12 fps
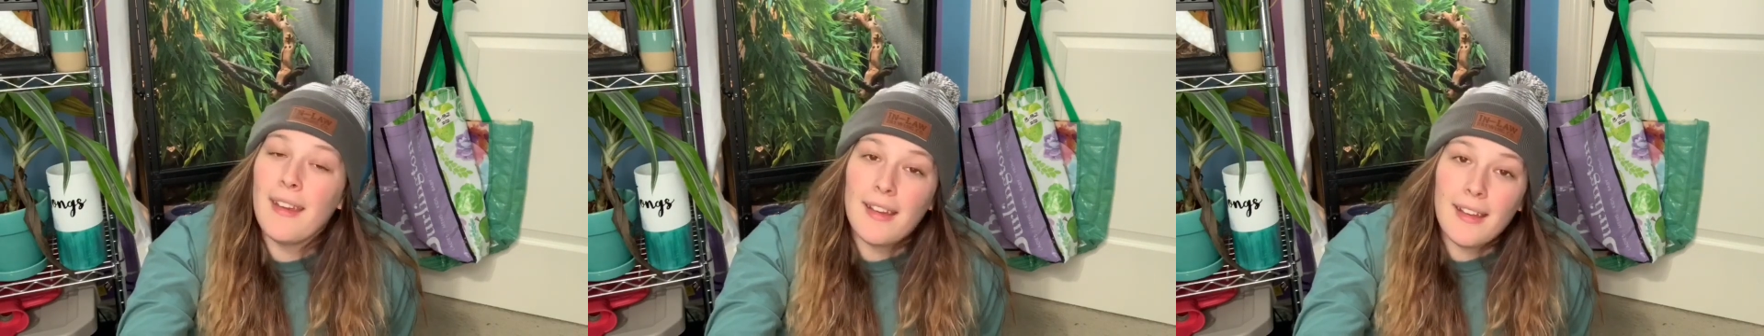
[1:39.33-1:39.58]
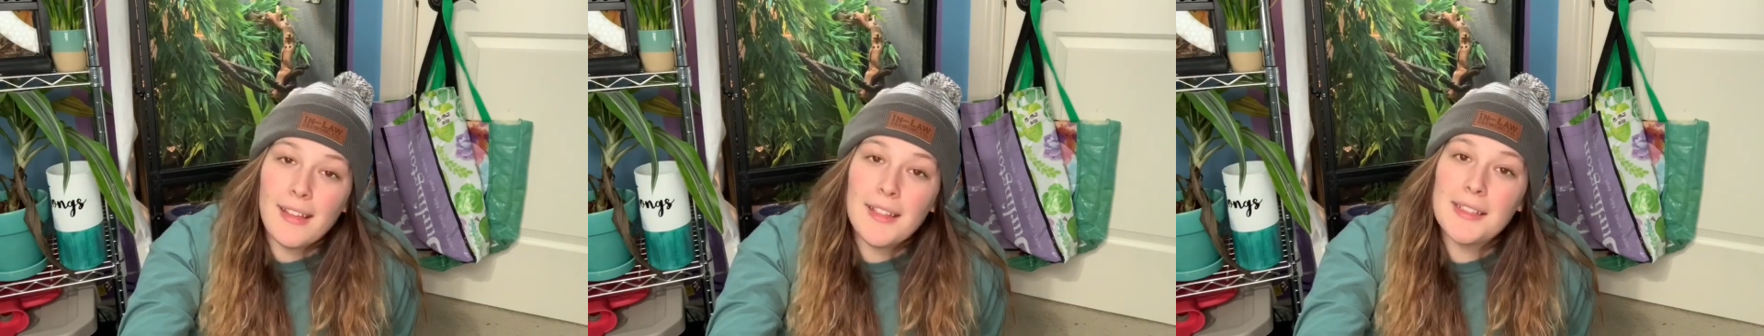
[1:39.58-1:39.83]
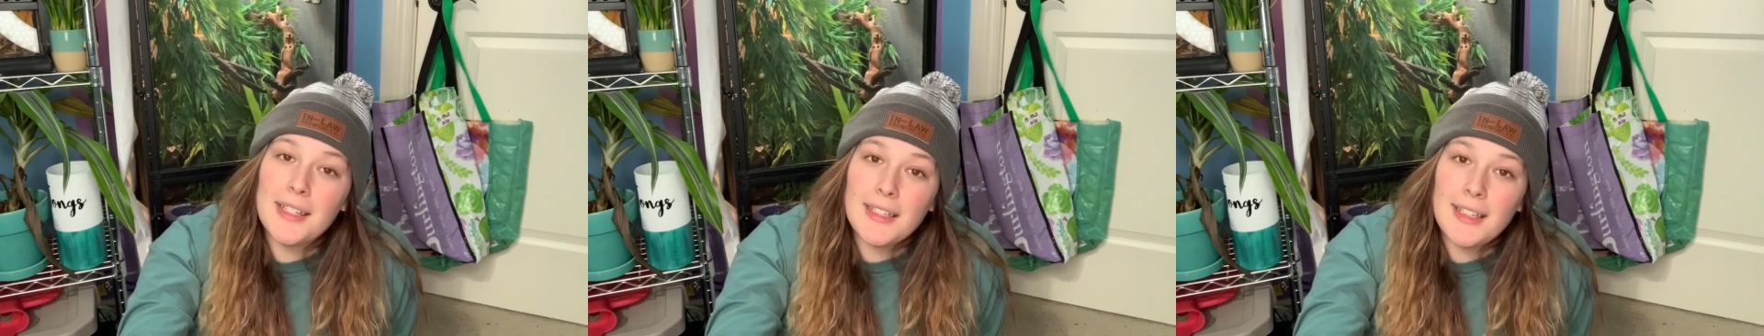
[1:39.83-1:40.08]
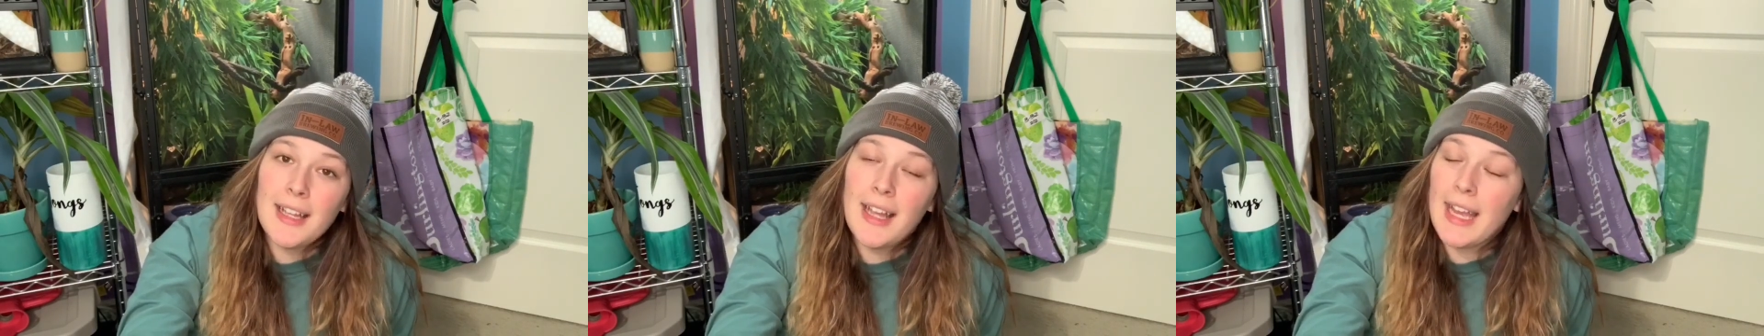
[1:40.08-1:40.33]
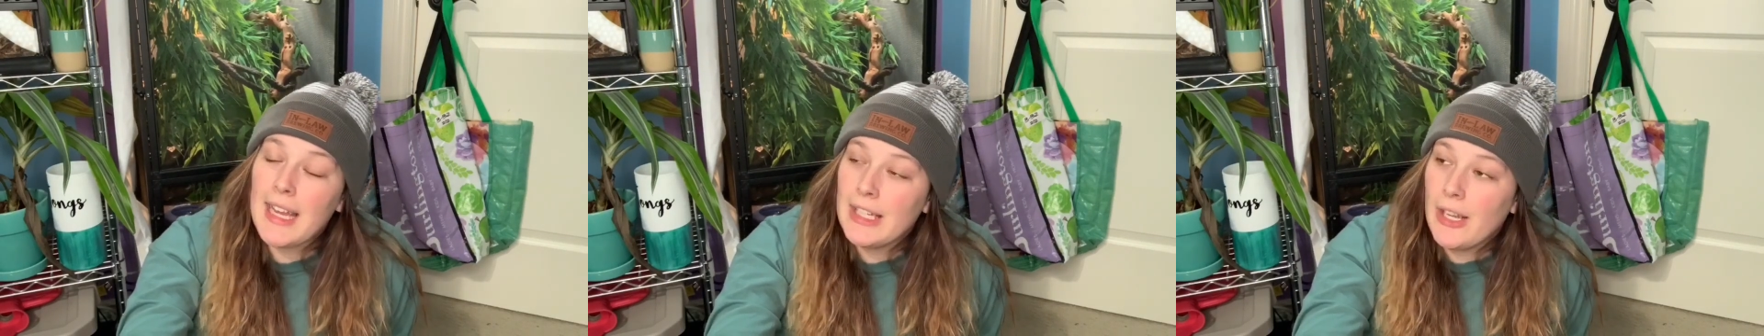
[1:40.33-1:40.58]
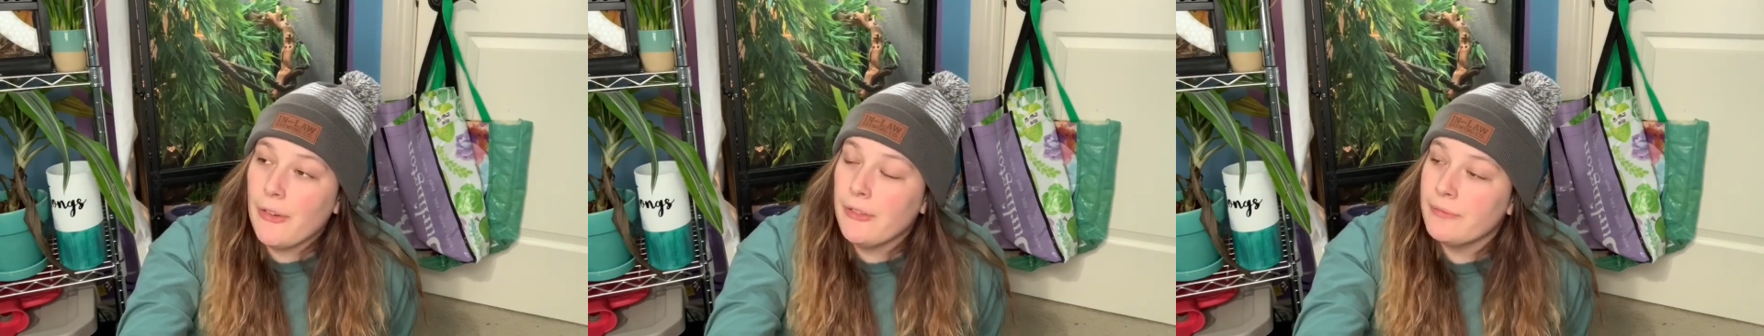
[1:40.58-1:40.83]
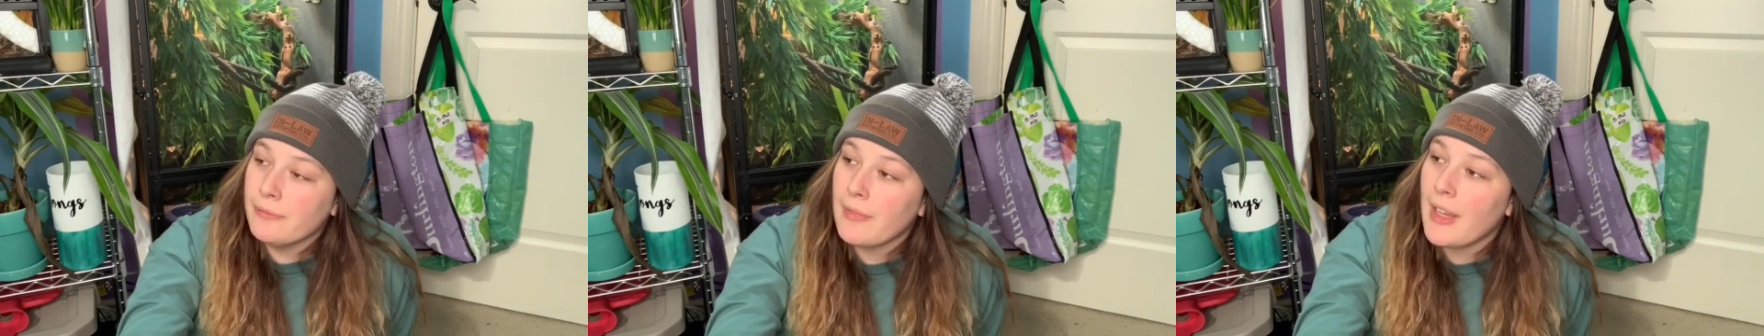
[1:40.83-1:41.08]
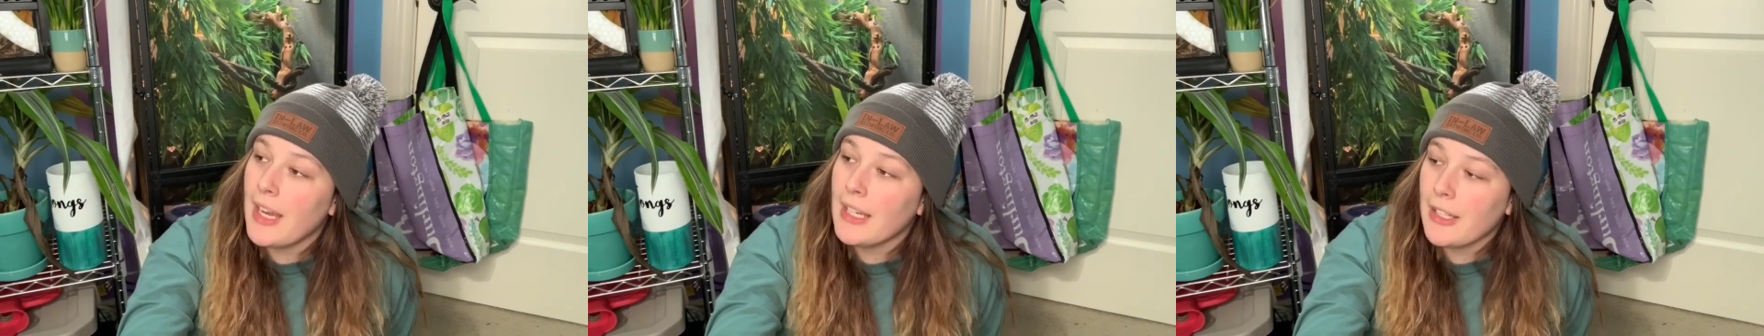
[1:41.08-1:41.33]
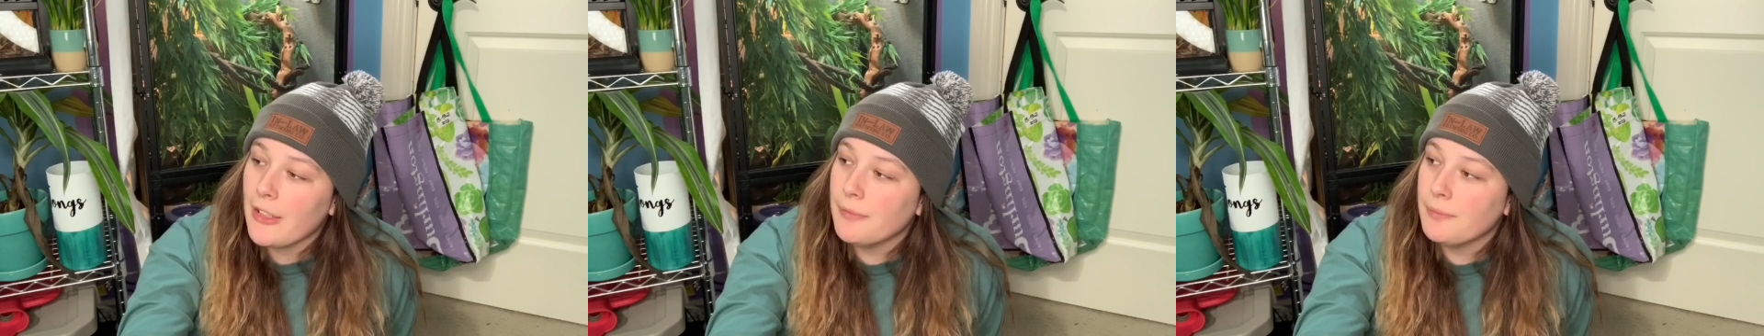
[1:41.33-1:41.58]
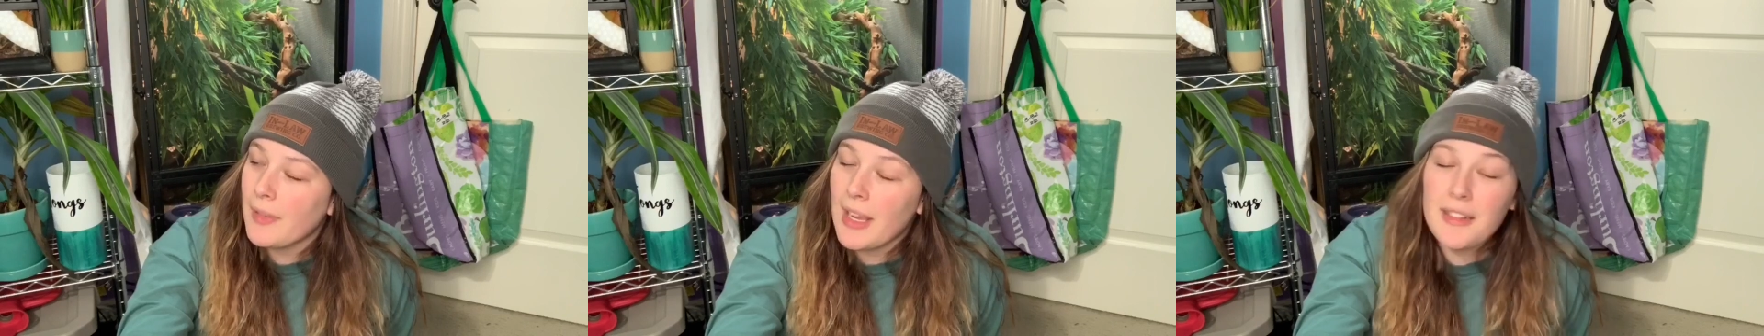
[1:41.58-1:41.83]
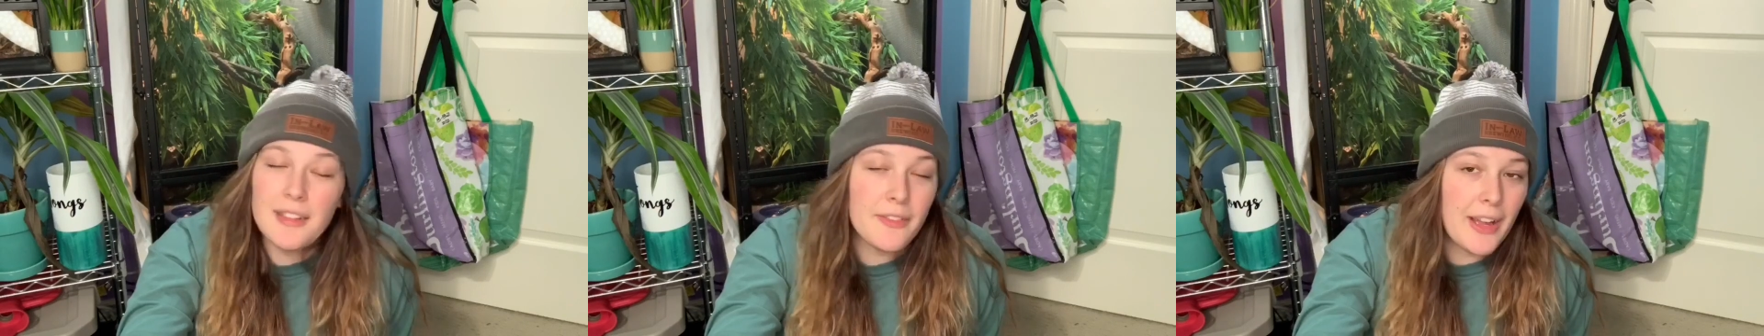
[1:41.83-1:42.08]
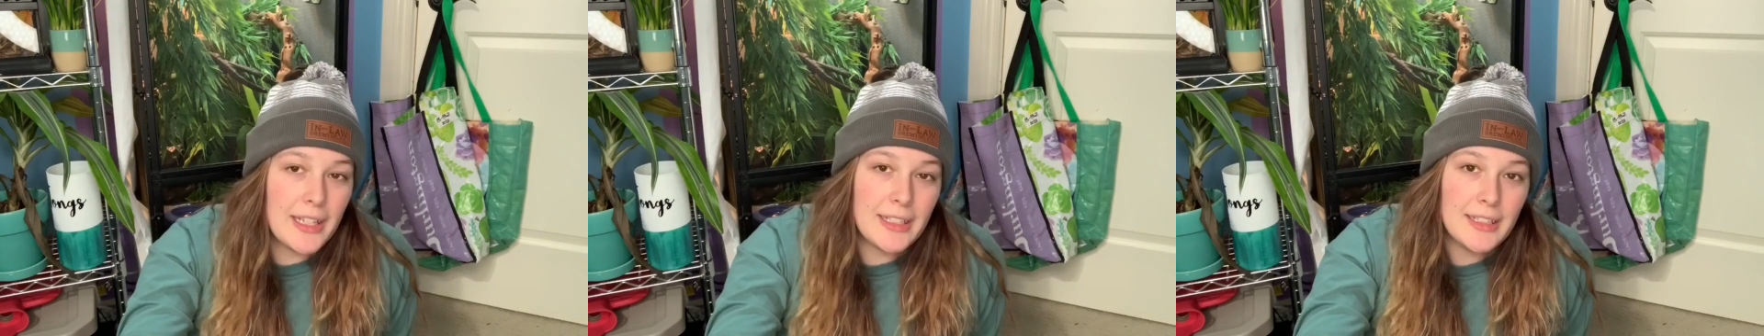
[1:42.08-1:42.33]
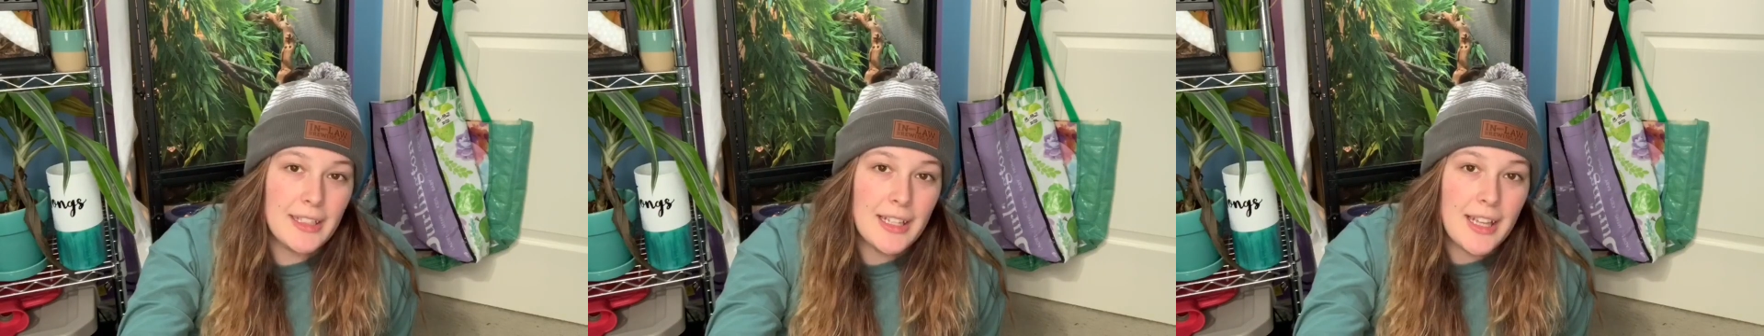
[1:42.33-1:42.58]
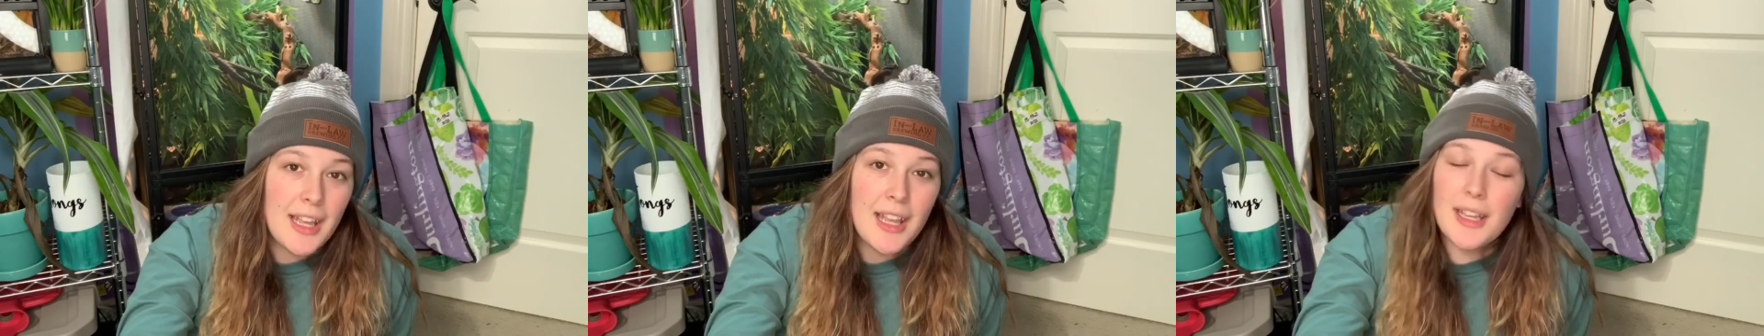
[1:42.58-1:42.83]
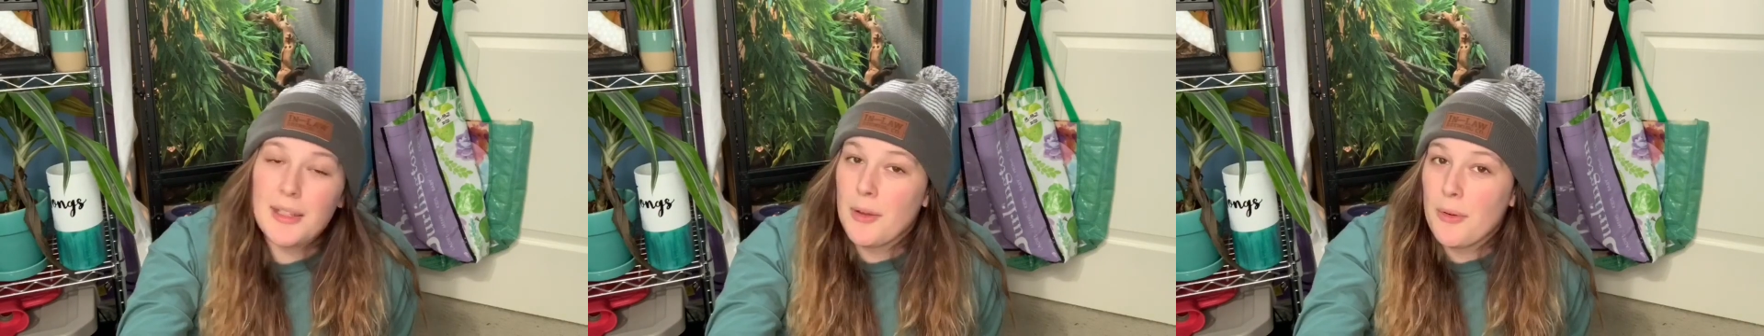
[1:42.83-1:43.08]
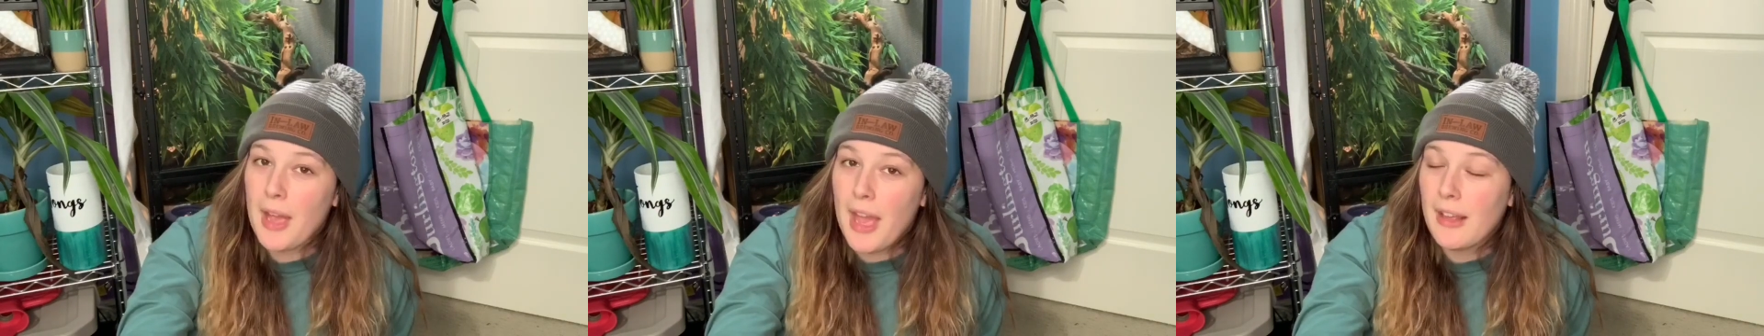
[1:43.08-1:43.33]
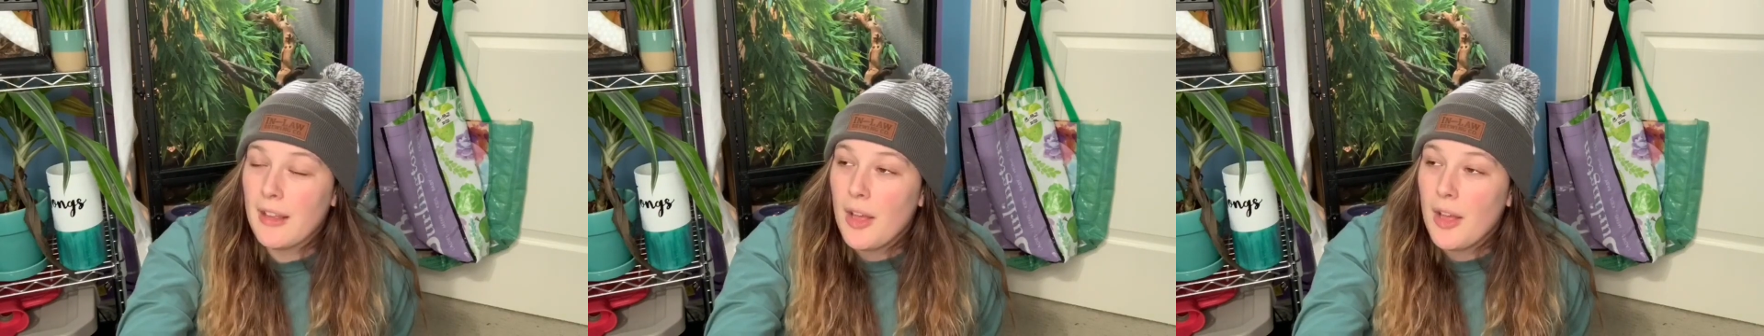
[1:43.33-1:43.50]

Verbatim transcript: Listen, I know, I know, it's fine, it's okay.